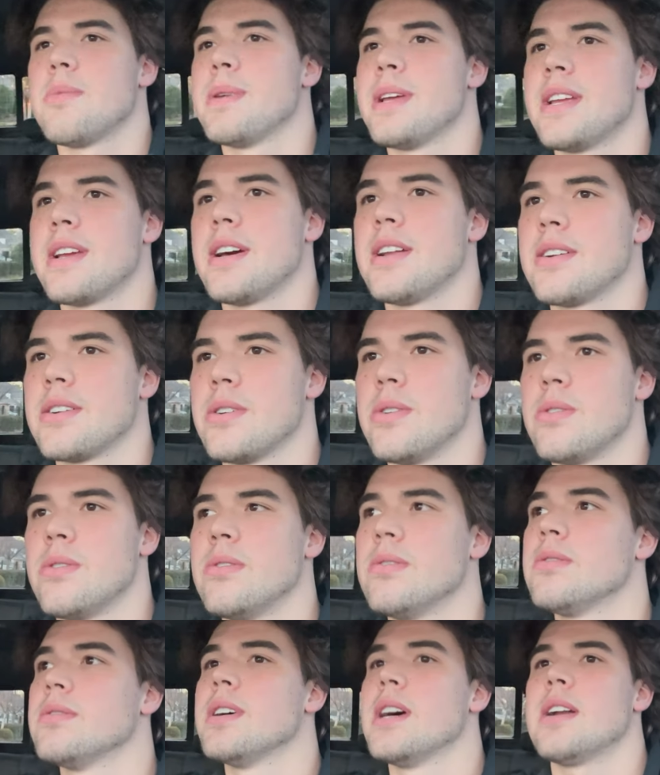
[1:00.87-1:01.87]
be kind of
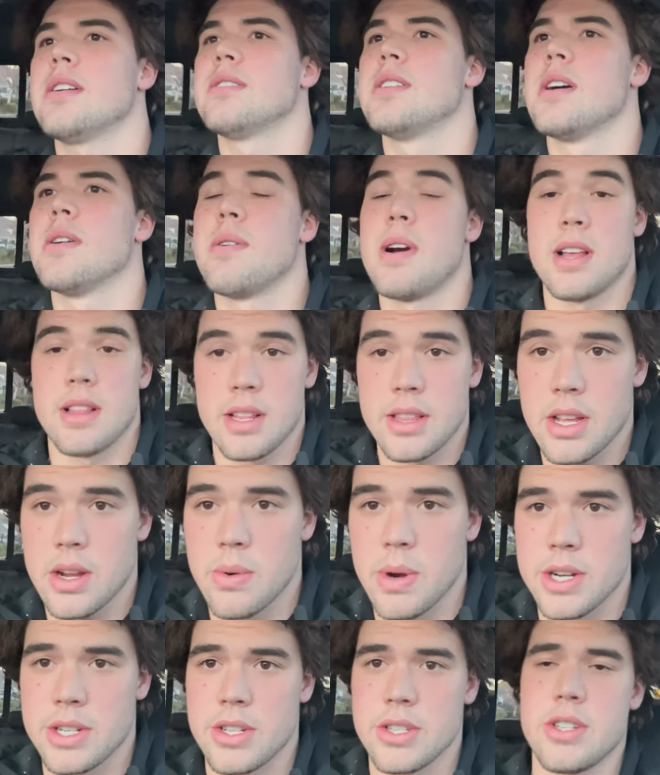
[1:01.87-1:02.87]
cool. I don't know. I think the
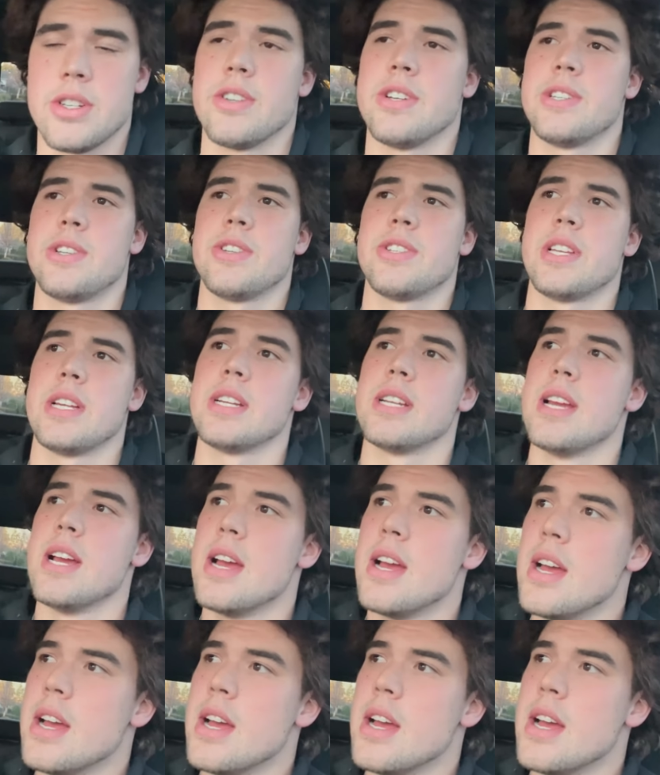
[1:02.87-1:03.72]
questions are interesting.